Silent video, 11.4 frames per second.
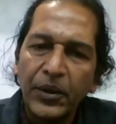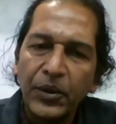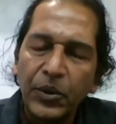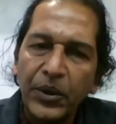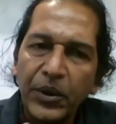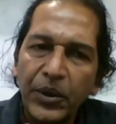
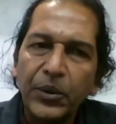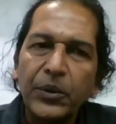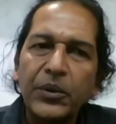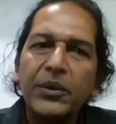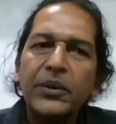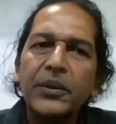to the
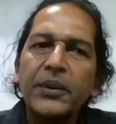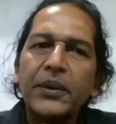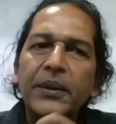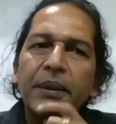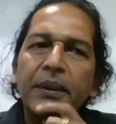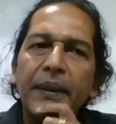youth,
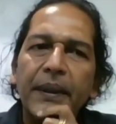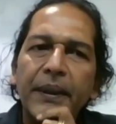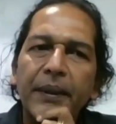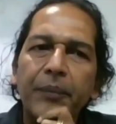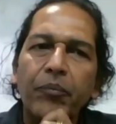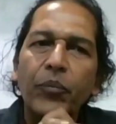
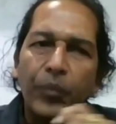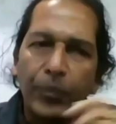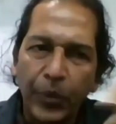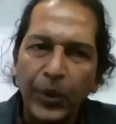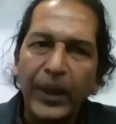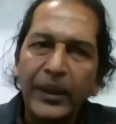
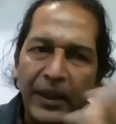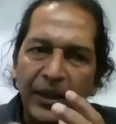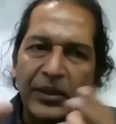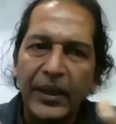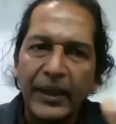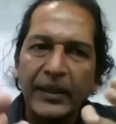putting
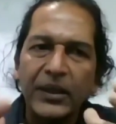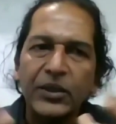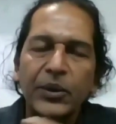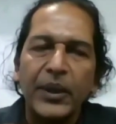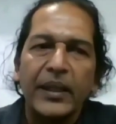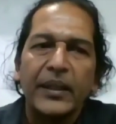things like this
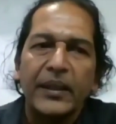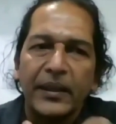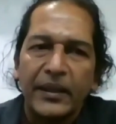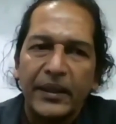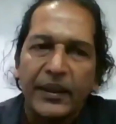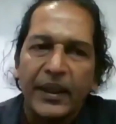together
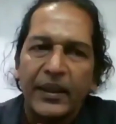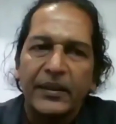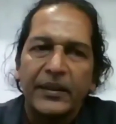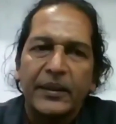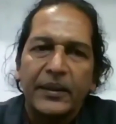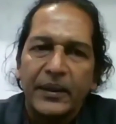as